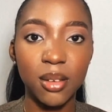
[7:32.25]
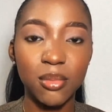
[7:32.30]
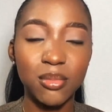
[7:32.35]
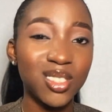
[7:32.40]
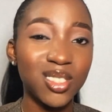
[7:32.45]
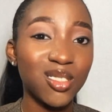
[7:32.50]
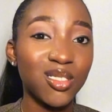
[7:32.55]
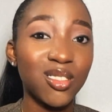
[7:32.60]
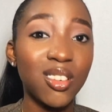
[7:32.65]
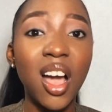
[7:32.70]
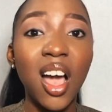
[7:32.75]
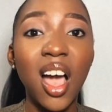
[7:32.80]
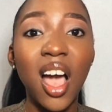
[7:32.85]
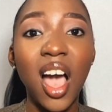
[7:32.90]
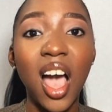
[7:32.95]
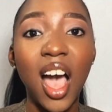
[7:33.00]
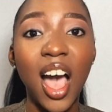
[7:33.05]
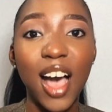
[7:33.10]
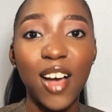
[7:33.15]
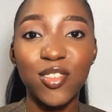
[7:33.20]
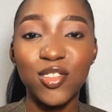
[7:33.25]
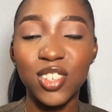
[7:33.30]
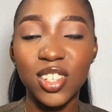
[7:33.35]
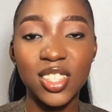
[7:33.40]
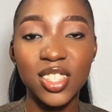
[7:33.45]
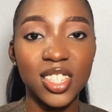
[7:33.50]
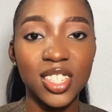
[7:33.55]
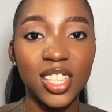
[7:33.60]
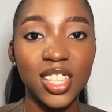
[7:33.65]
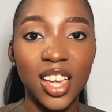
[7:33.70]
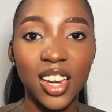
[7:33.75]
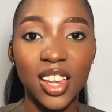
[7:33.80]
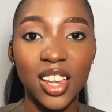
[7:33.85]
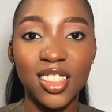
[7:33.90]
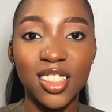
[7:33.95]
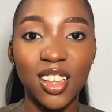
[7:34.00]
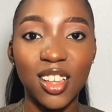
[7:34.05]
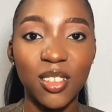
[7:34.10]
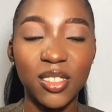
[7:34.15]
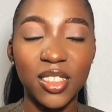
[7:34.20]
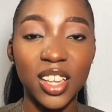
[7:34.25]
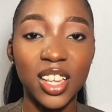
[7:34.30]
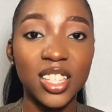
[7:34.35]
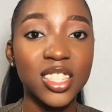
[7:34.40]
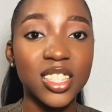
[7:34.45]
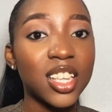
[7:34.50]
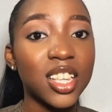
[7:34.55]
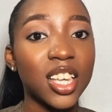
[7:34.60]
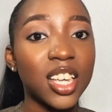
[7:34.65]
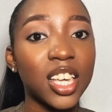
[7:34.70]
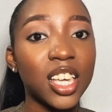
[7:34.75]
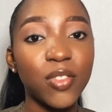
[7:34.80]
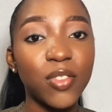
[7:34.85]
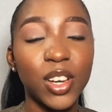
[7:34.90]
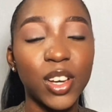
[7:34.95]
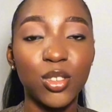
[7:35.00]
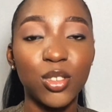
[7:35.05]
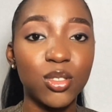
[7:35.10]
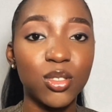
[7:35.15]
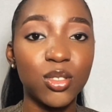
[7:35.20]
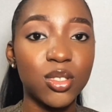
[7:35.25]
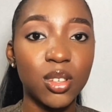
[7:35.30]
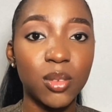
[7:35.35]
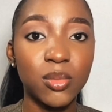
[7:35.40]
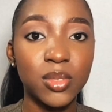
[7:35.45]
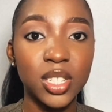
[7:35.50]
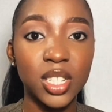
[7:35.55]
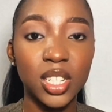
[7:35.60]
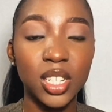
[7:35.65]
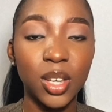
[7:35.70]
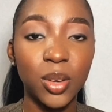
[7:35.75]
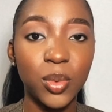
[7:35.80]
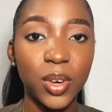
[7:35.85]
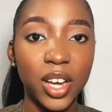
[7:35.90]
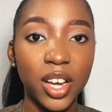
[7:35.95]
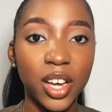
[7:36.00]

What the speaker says: So I've just decided now that if I don't use something in a while,